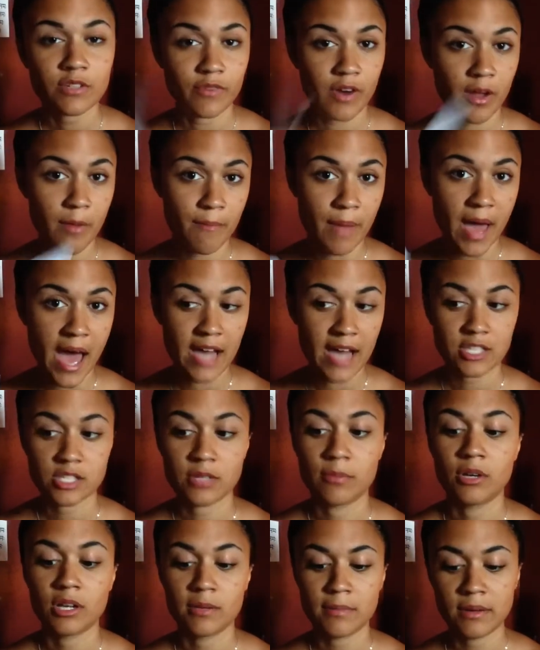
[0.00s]
front and back,
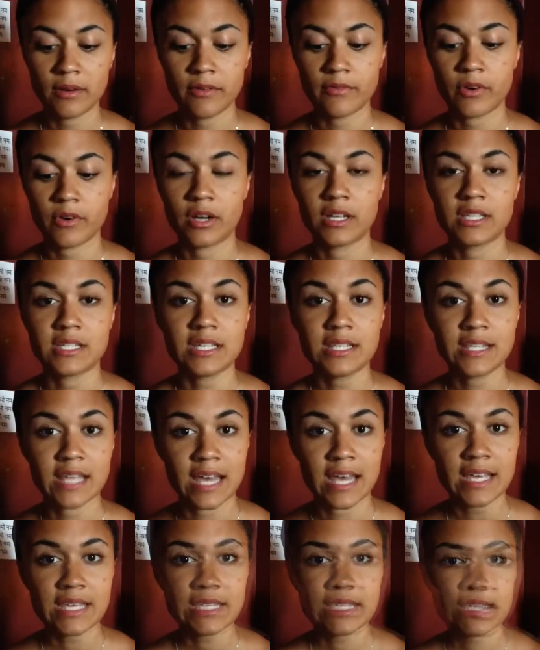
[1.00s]
so I'm going to be referring to
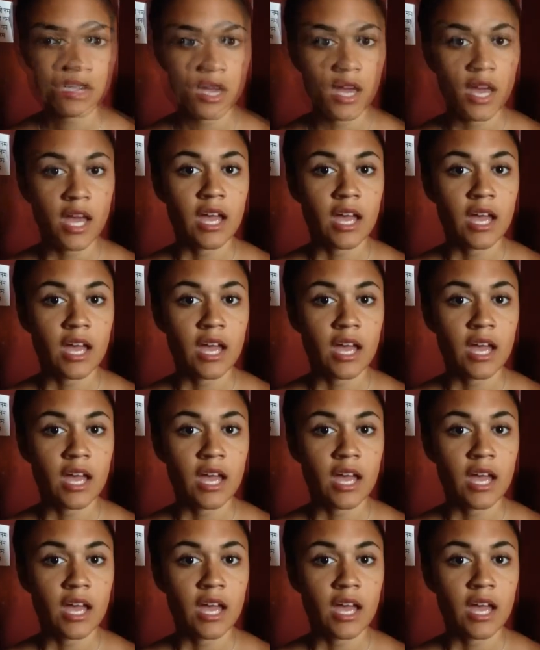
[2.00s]
this.